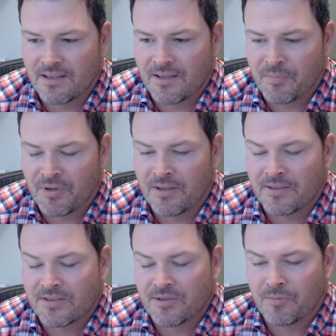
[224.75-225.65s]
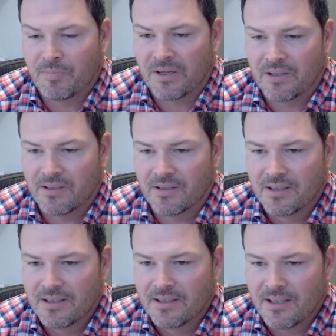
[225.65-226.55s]
They probably are still better
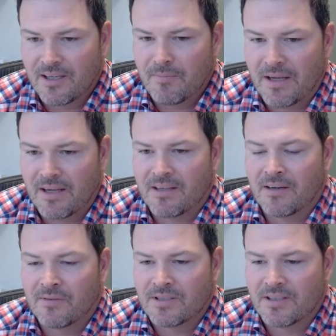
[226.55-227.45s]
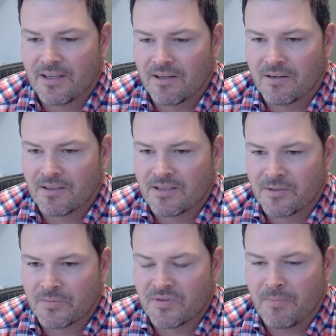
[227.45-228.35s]
in man coverage than they are in
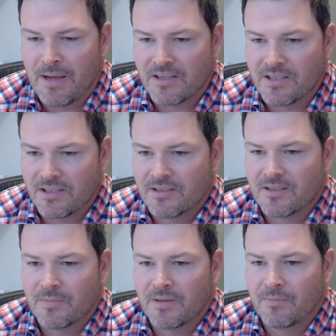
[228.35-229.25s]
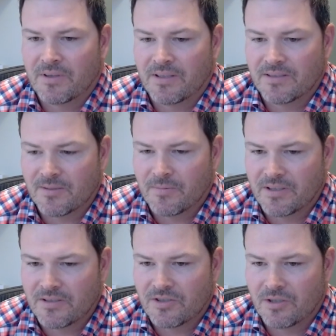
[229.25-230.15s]
terms of matching some within some
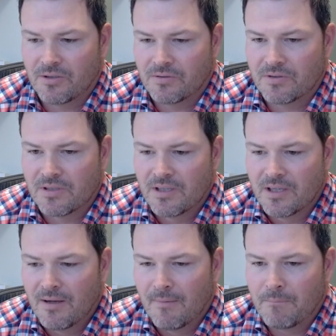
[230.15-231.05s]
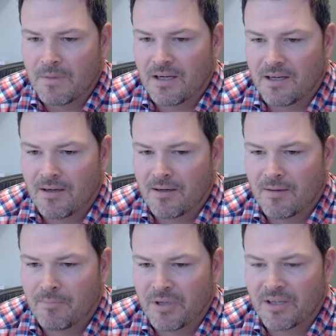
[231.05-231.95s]
of these zones.
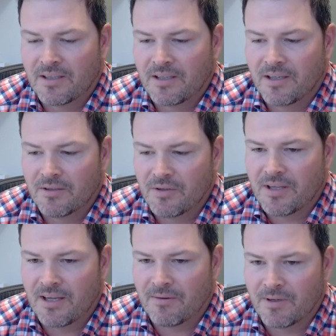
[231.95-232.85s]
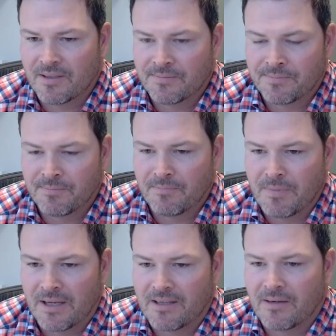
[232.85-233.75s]
Uh, but you know, you can't run
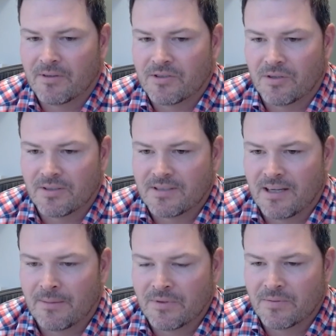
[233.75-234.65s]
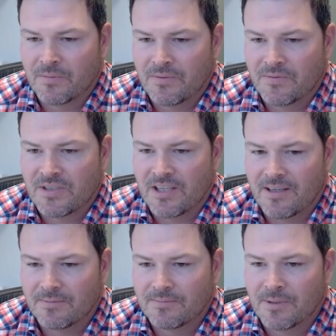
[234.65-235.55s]
man coverage all the time. You, we've
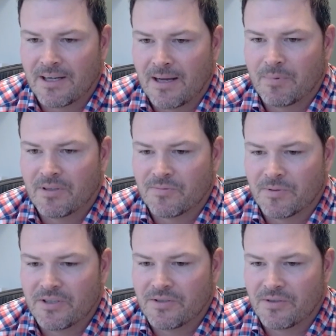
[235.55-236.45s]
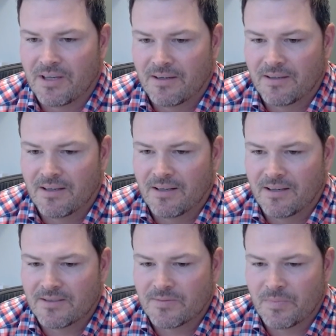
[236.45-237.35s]
seen what happens when you do that.
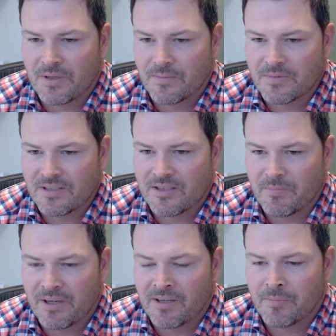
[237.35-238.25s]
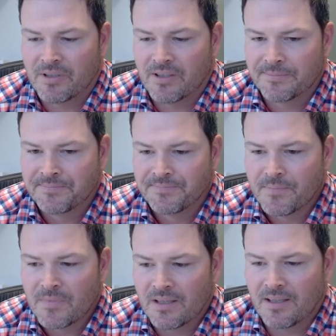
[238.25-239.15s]
Uh, it becomes easy to pick it apart.
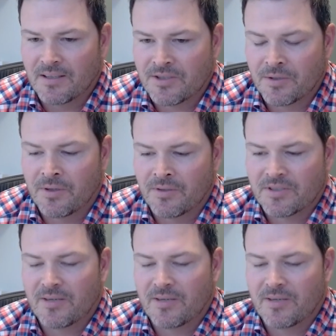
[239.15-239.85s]
And so you're